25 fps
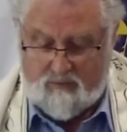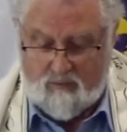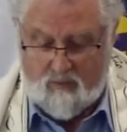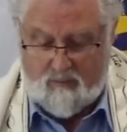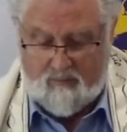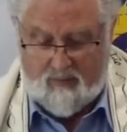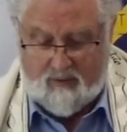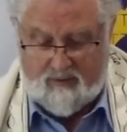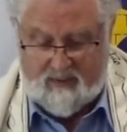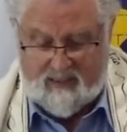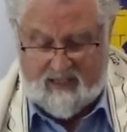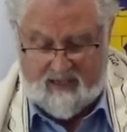were
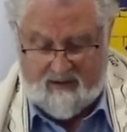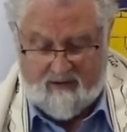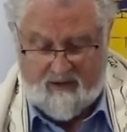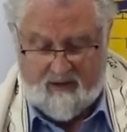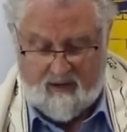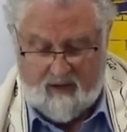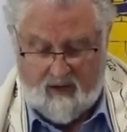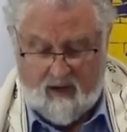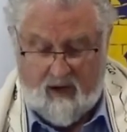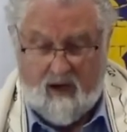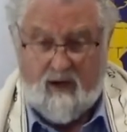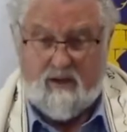
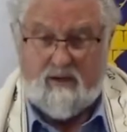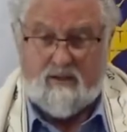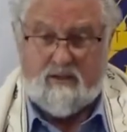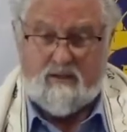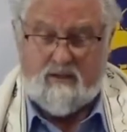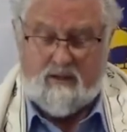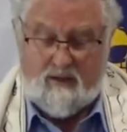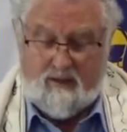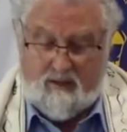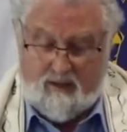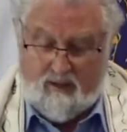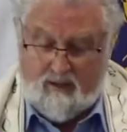
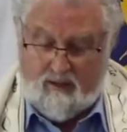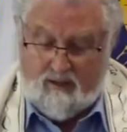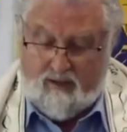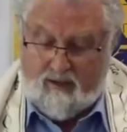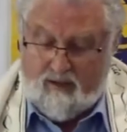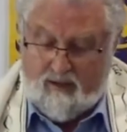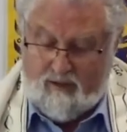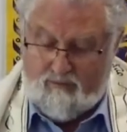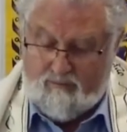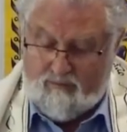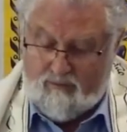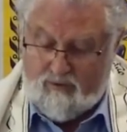materialized
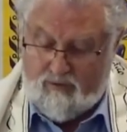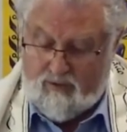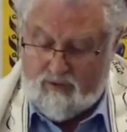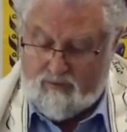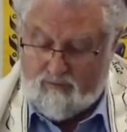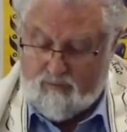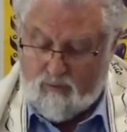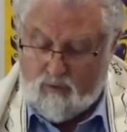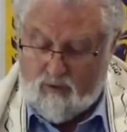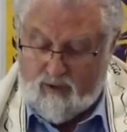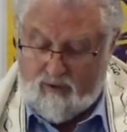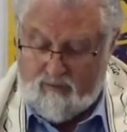in verse
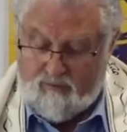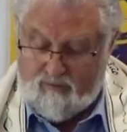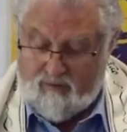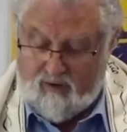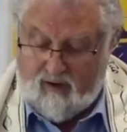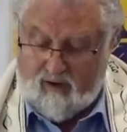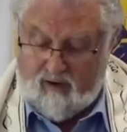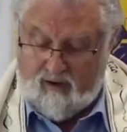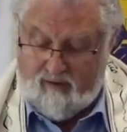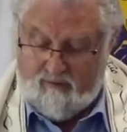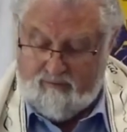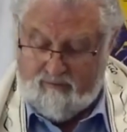
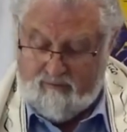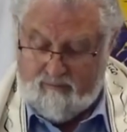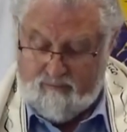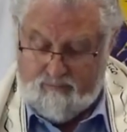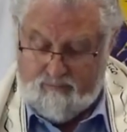45.